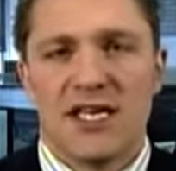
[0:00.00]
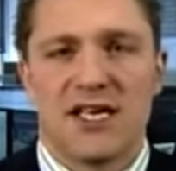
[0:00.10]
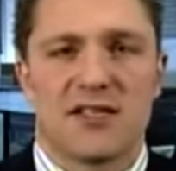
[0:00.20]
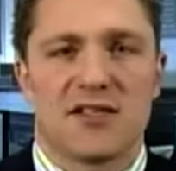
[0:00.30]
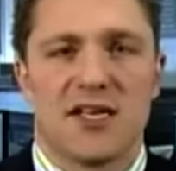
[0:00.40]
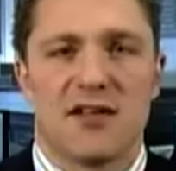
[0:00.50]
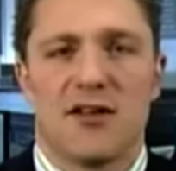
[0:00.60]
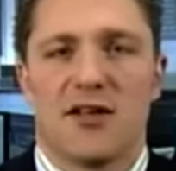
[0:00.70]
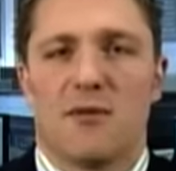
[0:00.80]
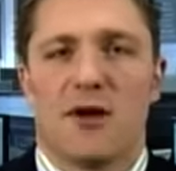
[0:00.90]
But yeah,
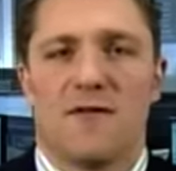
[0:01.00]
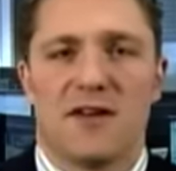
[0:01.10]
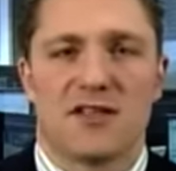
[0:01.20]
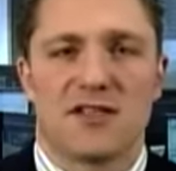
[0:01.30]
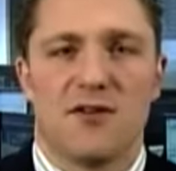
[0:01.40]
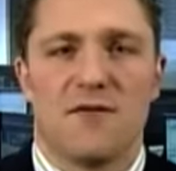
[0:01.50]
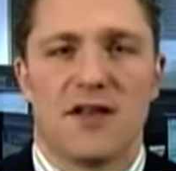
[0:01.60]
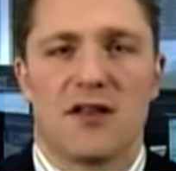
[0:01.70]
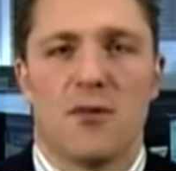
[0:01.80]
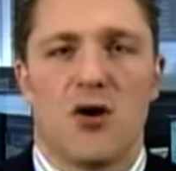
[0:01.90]
as I said earlier, I mean, I, think,
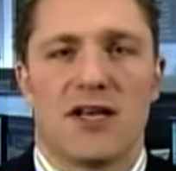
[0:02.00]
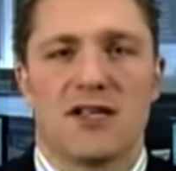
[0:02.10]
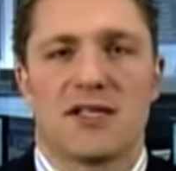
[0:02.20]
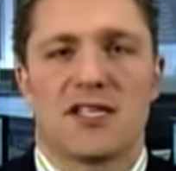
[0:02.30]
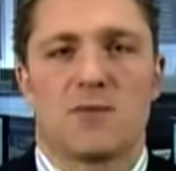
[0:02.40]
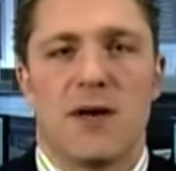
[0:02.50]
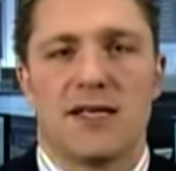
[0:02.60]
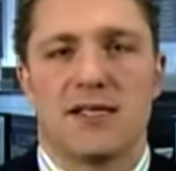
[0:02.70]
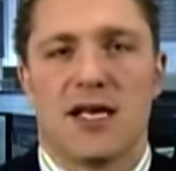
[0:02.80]
I still think that the market's